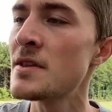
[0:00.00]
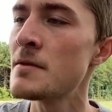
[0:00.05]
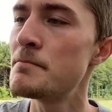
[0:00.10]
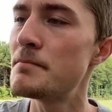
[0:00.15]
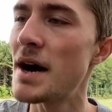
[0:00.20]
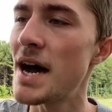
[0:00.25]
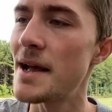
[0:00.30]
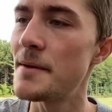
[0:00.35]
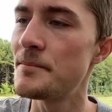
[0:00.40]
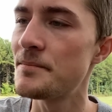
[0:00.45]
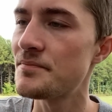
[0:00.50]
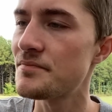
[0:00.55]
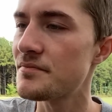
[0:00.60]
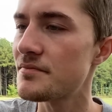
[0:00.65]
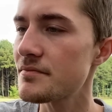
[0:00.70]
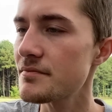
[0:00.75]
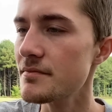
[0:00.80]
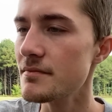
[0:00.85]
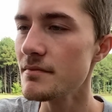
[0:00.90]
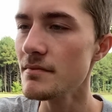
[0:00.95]
But
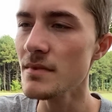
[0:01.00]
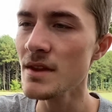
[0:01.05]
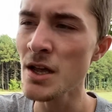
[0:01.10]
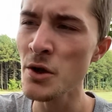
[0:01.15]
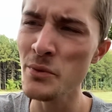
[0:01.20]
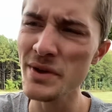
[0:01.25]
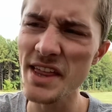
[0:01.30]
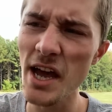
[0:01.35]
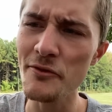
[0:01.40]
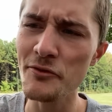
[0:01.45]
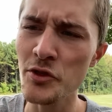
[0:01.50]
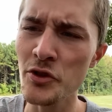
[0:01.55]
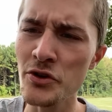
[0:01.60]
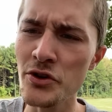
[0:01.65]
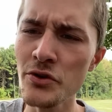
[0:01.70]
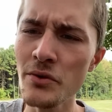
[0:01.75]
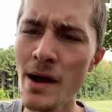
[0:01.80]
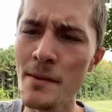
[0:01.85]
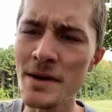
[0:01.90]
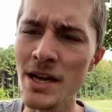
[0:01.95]
without further
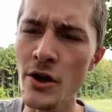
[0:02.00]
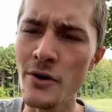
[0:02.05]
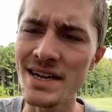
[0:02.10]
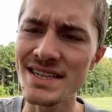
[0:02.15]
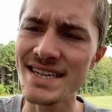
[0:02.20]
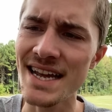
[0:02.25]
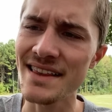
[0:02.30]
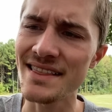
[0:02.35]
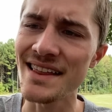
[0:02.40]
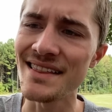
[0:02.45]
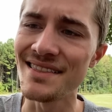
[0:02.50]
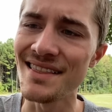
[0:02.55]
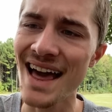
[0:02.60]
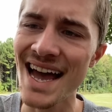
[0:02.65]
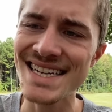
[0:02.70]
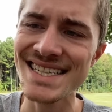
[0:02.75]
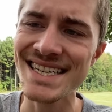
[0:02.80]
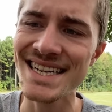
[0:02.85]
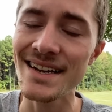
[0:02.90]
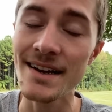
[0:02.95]
ado, I'm going to go ahead and take the
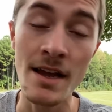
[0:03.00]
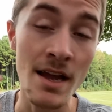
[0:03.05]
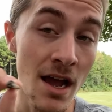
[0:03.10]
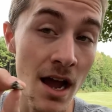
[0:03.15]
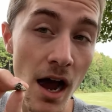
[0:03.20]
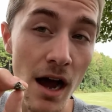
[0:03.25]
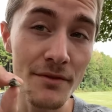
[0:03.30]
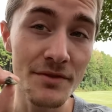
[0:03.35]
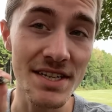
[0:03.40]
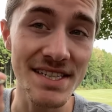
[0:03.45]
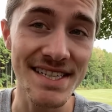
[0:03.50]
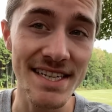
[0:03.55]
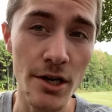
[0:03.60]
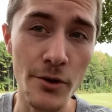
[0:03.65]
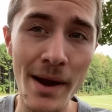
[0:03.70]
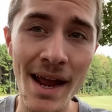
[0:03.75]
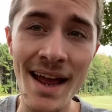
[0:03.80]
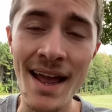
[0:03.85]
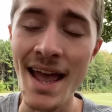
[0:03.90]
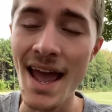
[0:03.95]
last hit of the
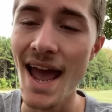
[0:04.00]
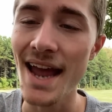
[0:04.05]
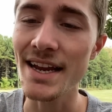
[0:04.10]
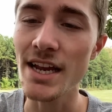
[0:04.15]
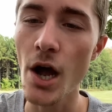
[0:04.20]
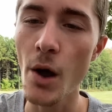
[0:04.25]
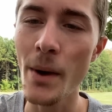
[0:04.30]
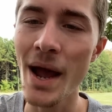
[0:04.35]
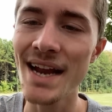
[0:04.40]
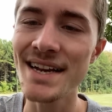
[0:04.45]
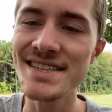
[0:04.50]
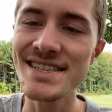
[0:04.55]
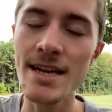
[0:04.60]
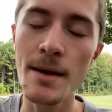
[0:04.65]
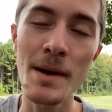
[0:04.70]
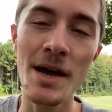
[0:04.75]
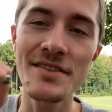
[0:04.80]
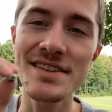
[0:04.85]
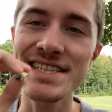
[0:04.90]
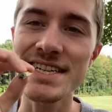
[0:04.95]
cigarette and go ahead and stub
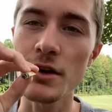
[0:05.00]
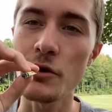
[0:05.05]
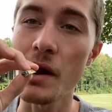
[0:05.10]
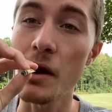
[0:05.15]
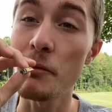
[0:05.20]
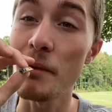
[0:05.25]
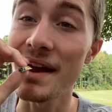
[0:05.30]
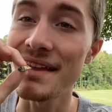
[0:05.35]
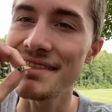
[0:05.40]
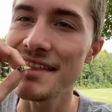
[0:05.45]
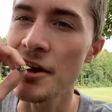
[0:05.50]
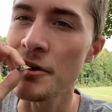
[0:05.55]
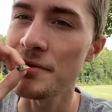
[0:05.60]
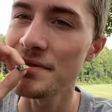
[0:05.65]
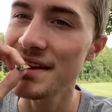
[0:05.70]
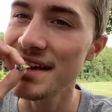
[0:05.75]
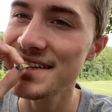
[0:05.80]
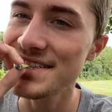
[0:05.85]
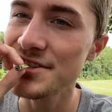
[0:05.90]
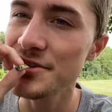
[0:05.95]
out the cigarette right there.
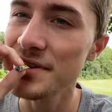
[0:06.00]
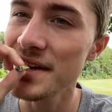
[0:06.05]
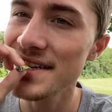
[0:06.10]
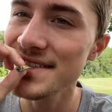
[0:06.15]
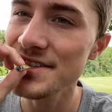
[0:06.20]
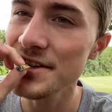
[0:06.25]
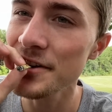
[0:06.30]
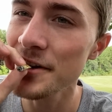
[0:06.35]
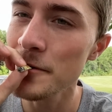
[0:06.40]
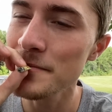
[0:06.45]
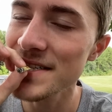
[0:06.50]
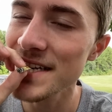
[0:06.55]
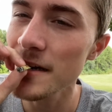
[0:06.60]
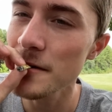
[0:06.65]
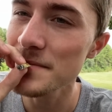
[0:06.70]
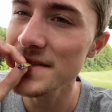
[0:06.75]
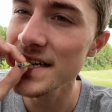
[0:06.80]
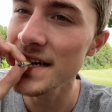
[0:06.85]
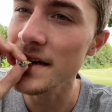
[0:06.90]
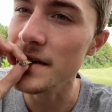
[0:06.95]
Yes, sir, you know what
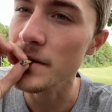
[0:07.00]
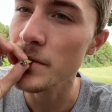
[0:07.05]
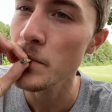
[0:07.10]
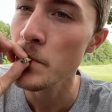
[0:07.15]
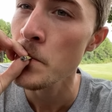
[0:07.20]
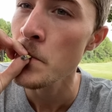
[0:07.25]
I'm saying?